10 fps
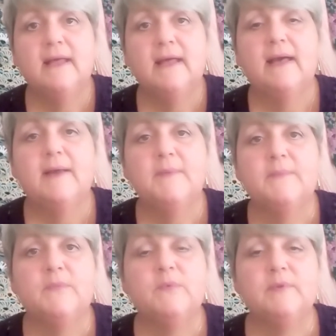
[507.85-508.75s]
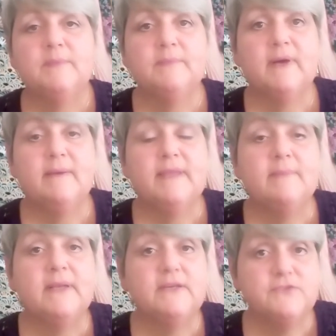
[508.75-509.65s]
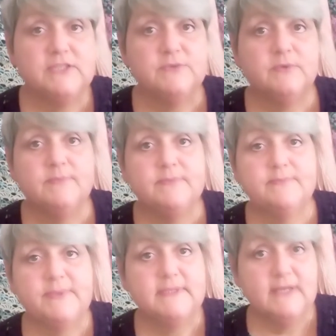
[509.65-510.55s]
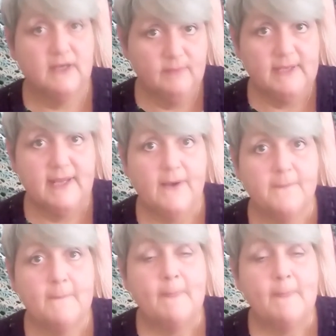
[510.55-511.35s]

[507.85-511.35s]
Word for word: um, will my email address will be down below